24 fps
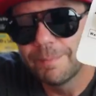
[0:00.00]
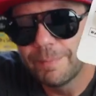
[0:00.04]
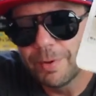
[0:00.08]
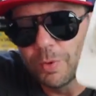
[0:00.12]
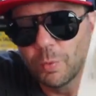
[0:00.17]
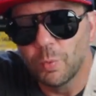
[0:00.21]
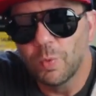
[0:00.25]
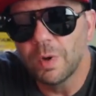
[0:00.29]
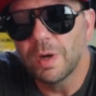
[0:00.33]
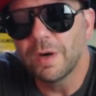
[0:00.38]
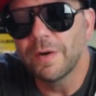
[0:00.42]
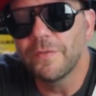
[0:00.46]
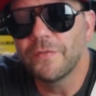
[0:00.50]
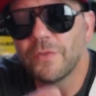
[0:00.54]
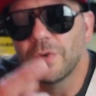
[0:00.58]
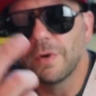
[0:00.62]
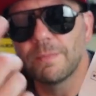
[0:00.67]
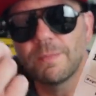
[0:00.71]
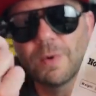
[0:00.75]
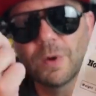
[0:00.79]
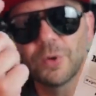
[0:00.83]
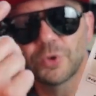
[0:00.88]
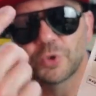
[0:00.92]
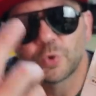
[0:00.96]
But one of their
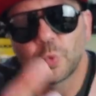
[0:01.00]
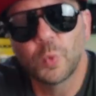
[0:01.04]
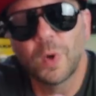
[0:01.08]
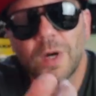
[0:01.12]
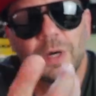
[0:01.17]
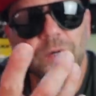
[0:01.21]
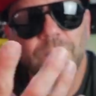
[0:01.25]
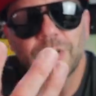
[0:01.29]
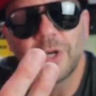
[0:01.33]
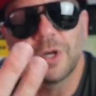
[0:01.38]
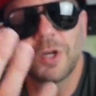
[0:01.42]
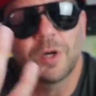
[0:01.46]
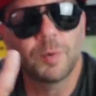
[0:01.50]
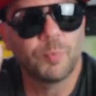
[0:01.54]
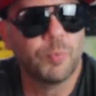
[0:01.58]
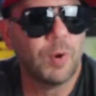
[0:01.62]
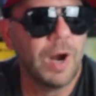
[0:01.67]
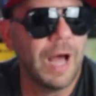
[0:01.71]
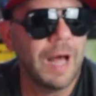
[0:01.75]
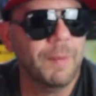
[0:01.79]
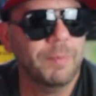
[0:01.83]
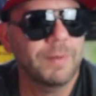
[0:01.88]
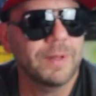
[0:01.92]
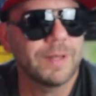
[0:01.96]
most well-known and
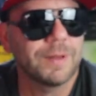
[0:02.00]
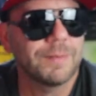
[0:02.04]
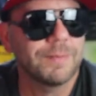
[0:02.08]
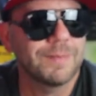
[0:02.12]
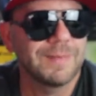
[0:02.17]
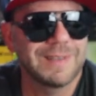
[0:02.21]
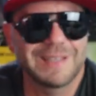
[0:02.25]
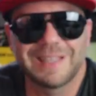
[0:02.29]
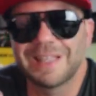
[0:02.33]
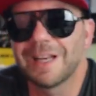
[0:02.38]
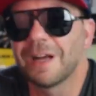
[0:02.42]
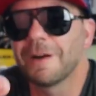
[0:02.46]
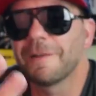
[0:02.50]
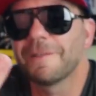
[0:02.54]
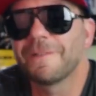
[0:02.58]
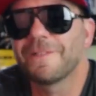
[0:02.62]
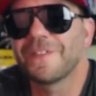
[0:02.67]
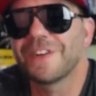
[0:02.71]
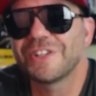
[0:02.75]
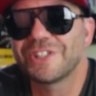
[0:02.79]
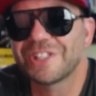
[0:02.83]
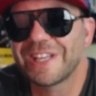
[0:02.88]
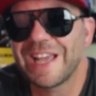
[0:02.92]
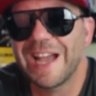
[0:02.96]
probably, you know,
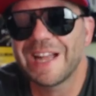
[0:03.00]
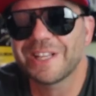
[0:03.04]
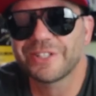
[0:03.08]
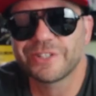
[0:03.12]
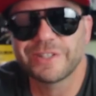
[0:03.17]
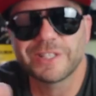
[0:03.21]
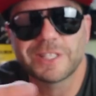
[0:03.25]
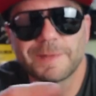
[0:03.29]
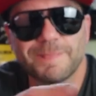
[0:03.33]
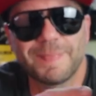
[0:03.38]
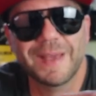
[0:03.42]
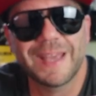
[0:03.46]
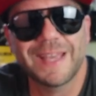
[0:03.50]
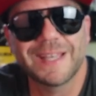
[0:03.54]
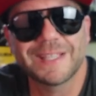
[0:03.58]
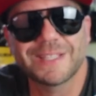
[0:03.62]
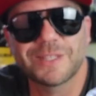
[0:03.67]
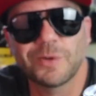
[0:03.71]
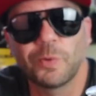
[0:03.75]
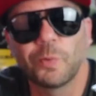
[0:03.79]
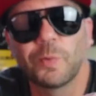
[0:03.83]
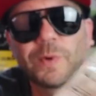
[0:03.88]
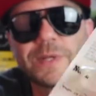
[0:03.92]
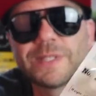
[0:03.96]
fish-catchingest
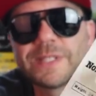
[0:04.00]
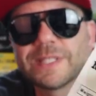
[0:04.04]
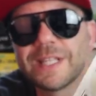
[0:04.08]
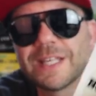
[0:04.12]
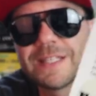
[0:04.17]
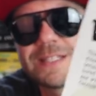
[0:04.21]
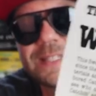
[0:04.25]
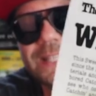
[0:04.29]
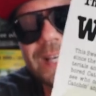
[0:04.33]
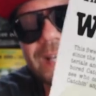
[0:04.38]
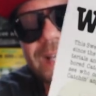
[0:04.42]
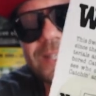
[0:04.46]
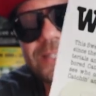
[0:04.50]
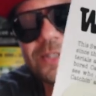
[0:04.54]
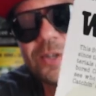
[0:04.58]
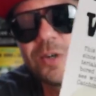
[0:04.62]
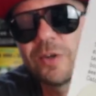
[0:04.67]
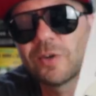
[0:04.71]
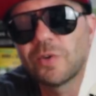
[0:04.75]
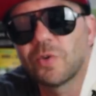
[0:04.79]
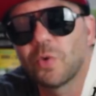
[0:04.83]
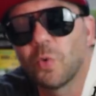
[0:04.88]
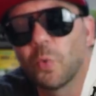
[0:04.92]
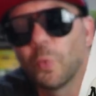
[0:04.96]
baits was this thing. It's
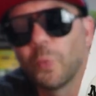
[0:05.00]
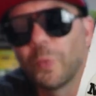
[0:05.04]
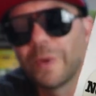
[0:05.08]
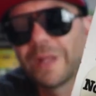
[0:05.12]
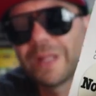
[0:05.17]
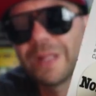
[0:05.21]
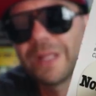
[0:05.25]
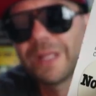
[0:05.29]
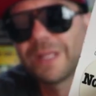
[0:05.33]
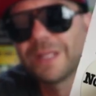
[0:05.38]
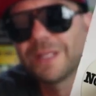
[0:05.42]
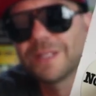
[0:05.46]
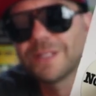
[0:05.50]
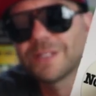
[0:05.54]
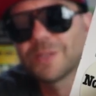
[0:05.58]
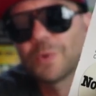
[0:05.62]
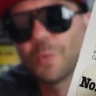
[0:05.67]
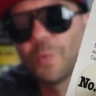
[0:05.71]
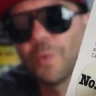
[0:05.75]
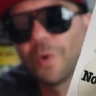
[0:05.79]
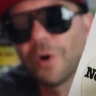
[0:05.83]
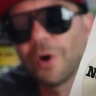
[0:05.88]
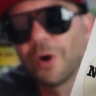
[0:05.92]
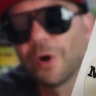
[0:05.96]
called Willy's
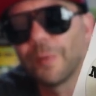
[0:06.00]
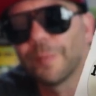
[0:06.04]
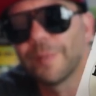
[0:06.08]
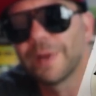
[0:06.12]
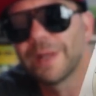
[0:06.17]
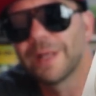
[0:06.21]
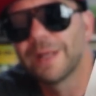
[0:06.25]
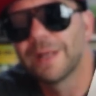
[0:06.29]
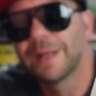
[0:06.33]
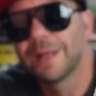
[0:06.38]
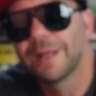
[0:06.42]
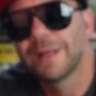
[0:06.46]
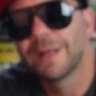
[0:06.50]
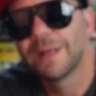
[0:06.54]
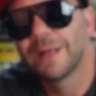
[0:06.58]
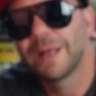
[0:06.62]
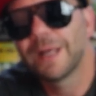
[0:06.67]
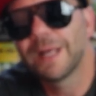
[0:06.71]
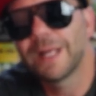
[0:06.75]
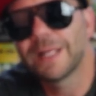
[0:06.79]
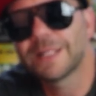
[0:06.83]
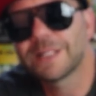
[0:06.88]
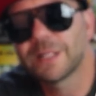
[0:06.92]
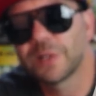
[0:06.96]
Worm.
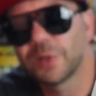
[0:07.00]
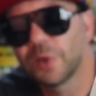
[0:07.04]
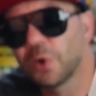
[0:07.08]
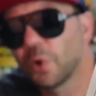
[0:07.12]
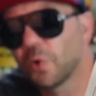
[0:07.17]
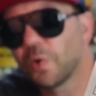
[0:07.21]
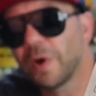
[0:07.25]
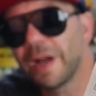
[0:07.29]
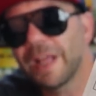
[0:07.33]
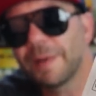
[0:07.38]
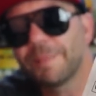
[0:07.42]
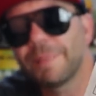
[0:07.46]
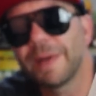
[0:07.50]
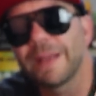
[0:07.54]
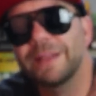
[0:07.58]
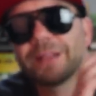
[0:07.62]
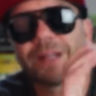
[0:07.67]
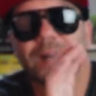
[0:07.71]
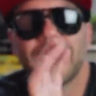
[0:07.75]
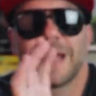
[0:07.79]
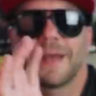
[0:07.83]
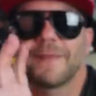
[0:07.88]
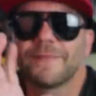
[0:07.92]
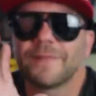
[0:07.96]
It's a little crankbait
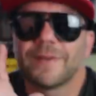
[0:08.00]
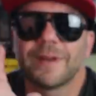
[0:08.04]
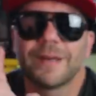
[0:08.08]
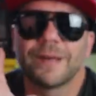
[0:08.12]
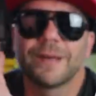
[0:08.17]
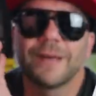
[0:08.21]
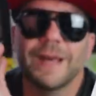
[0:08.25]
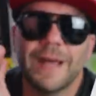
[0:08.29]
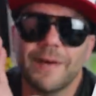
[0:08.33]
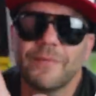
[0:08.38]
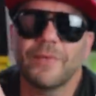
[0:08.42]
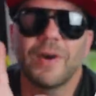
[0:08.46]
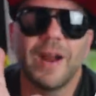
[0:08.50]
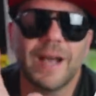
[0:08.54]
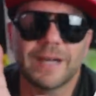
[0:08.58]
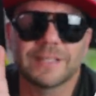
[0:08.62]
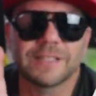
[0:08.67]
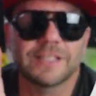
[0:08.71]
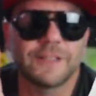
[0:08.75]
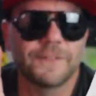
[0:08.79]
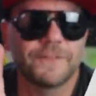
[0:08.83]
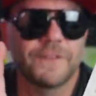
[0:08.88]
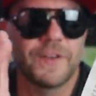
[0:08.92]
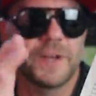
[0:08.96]
that I have never
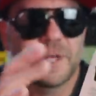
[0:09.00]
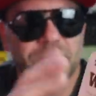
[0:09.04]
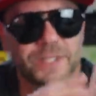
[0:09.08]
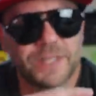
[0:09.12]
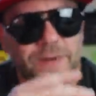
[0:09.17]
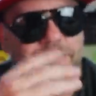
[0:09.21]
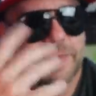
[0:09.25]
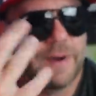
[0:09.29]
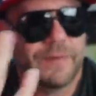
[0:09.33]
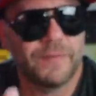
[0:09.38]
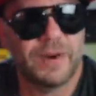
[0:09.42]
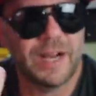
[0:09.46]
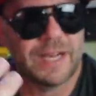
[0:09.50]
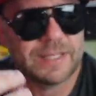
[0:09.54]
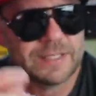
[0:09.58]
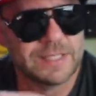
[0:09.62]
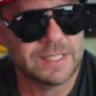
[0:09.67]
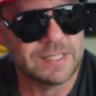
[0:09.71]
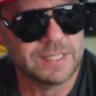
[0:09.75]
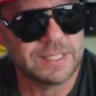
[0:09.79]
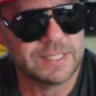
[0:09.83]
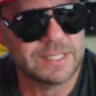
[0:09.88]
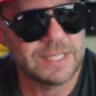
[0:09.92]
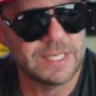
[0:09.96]
actually fished. I've never
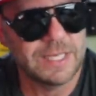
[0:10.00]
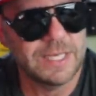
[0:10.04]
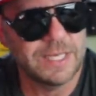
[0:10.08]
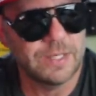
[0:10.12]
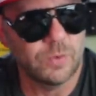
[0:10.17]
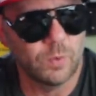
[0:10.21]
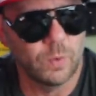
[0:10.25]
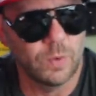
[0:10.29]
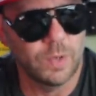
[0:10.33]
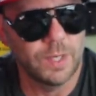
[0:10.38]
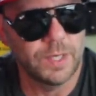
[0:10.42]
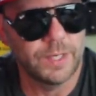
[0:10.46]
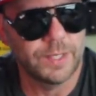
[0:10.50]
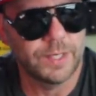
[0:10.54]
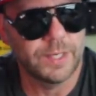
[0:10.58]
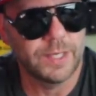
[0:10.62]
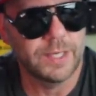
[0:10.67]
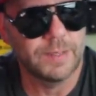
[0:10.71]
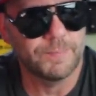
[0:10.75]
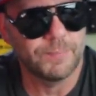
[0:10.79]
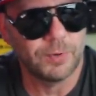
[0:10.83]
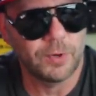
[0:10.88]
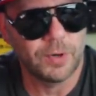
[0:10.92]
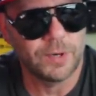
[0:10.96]
actually seen one
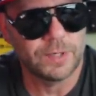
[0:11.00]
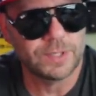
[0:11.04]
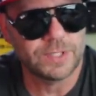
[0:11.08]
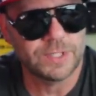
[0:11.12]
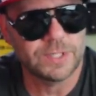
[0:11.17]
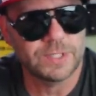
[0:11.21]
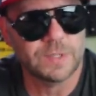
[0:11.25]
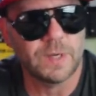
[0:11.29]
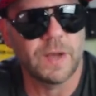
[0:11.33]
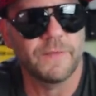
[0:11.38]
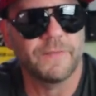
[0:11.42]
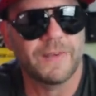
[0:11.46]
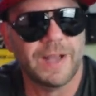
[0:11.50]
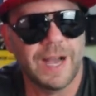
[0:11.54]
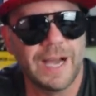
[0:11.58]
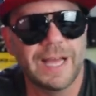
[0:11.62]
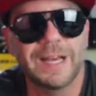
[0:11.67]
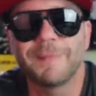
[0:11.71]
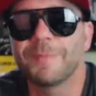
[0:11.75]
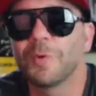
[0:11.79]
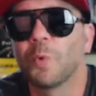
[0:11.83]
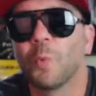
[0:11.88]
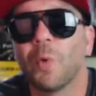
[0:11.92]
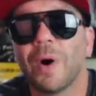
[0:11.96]
in person. So I've
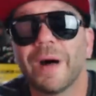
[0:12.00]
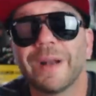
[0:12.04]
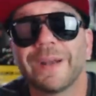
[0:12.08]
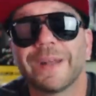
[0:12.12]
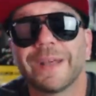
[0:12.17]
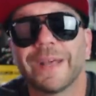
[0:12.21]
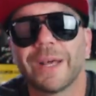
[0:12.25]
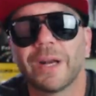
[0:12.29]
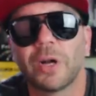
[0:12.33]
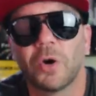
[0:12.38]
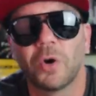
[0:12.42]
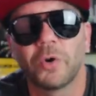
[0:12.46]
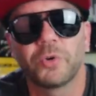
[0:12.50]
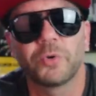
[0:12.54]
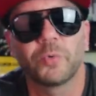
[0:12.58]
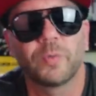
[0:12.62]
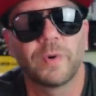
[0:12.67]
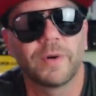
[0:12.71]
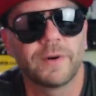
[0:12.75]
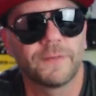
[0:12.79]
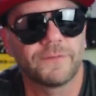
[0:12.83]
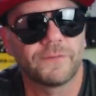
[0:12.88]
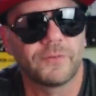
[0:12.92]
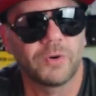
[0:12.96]
kind of been wanting to get a hold of
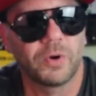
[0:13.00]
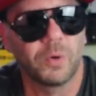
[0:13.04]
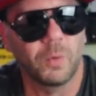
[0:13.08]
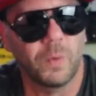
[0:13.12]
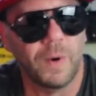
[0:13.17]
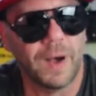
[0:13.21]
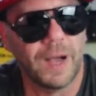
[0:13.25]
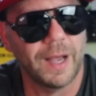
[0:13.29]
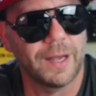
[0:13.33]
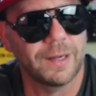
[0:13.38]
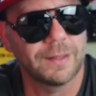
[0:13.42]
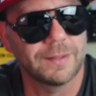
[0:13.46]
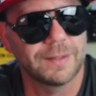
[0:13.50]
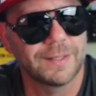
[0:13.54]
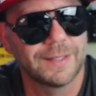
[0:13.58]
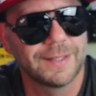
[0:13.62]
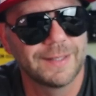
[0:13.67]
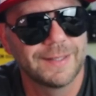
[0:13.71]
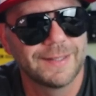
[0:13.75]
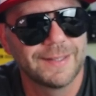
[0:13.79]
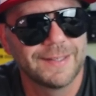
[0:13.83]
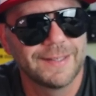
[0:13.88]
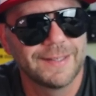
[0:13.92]
one for a while.